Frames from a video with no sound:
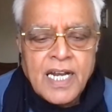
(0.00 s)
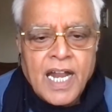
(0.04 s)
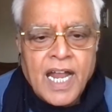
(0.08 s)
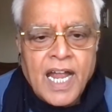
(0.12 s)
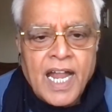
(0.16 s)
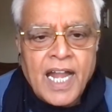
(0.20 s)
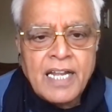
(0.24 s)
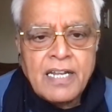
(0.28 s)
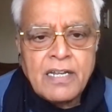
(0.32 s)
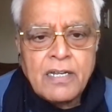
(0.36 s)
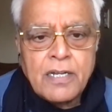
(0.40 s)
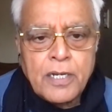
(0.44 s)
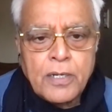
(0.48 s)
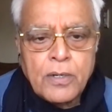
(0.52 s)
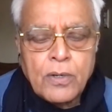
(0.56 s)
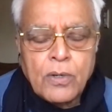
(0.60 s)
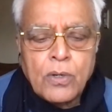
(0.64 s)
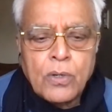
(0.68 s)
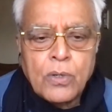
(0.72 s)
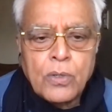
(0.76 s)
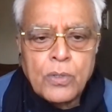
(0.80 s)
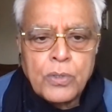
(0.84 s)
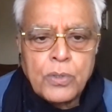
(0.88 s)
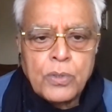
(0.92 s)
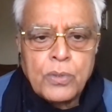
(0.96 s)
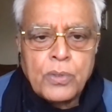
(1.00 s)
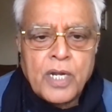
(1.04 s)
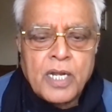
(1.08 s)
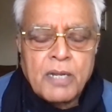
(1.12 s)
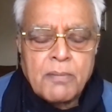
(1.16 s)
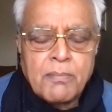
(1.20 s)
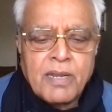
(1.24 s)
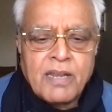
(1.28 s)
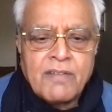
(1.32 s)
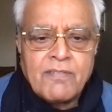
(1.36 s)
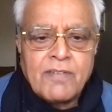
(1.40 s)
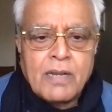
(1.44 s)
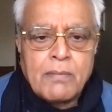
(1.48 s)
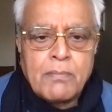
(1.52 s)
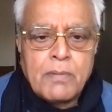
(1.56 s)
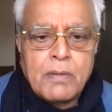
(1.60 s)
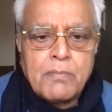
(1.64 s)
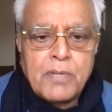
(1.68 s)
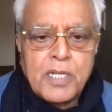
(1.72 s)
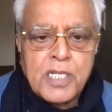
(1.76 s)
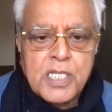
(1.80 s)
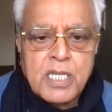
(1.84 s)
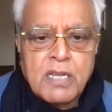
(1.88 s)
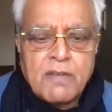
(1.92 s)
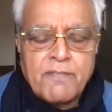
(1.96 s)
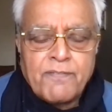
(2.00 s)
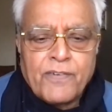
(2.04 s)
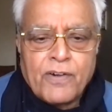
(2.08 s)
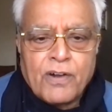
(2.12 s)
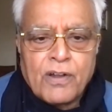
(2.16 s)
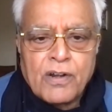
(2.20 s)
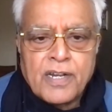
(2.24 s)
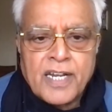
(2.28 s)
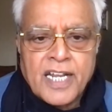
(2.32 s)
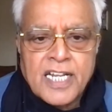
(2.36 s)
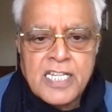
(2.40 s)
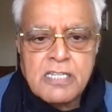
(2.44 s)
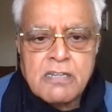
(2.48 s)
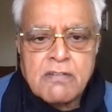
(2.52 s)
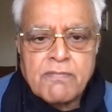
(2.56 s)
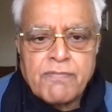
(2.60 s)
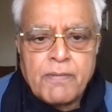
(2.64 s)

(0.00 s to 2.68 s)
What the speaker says: And you and me will be busy for next